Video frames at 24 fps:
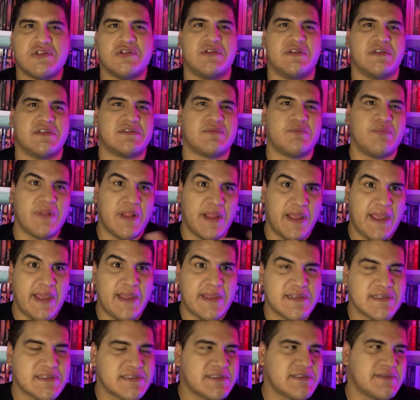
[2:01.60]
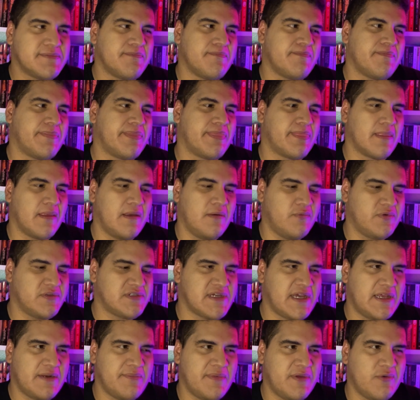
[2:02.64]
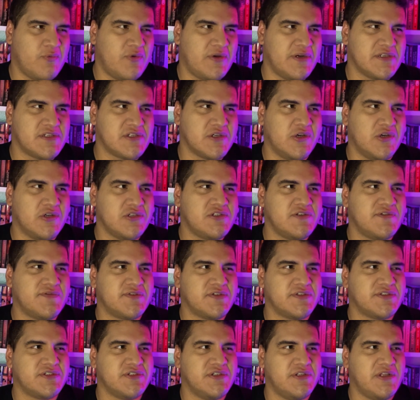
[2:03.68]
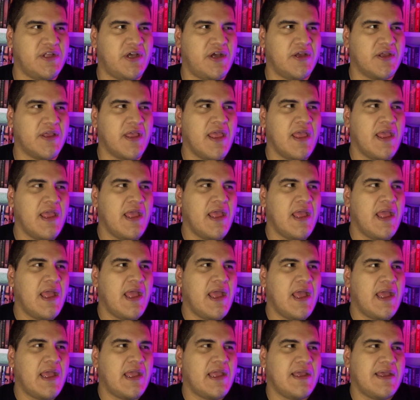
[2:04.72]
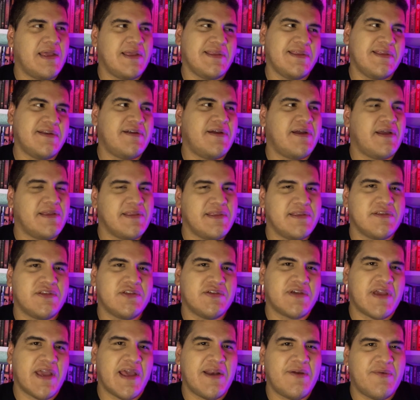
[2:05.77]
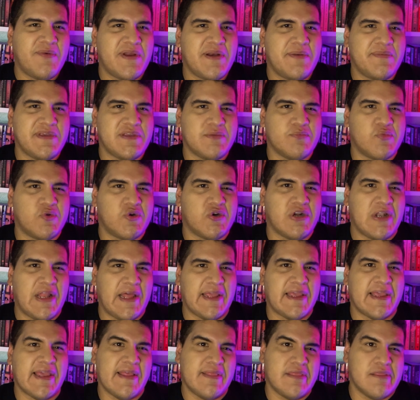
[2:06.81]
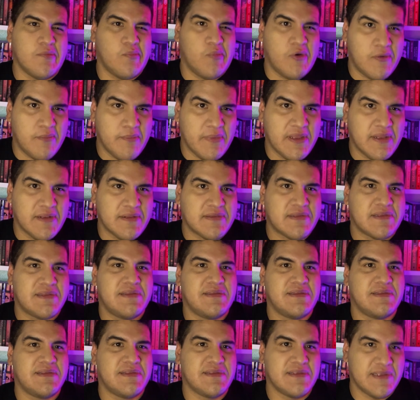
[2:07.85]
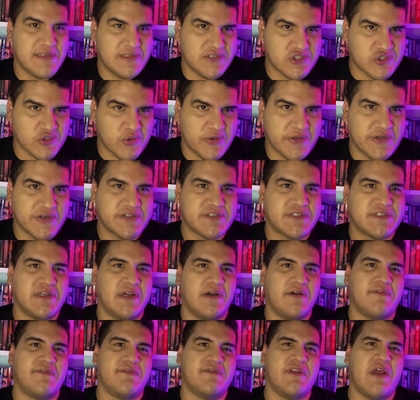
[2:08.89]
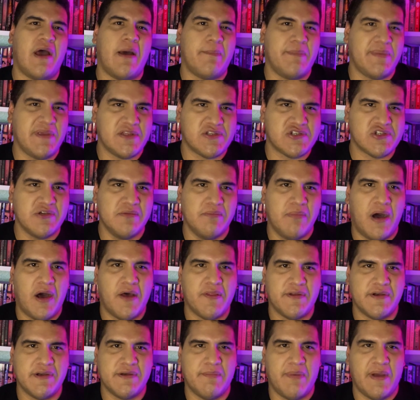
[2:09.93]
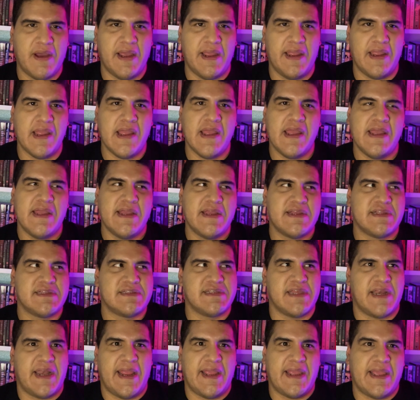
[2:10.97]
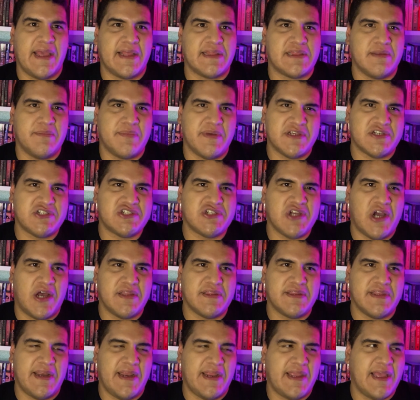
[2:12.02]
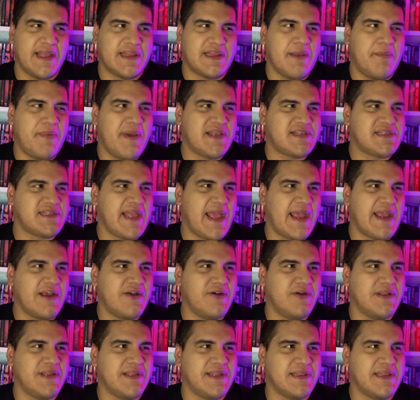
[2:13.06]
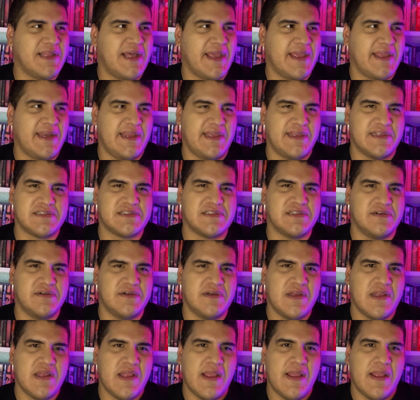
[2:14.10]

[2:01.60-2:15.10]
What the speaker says: to this place, which I've been wanting to go to for so long, you know, you kind of want to be more like in the moment, enjoy yourself, not be too bothered by, did I get the best shot? Did I get the best angle and lighting? So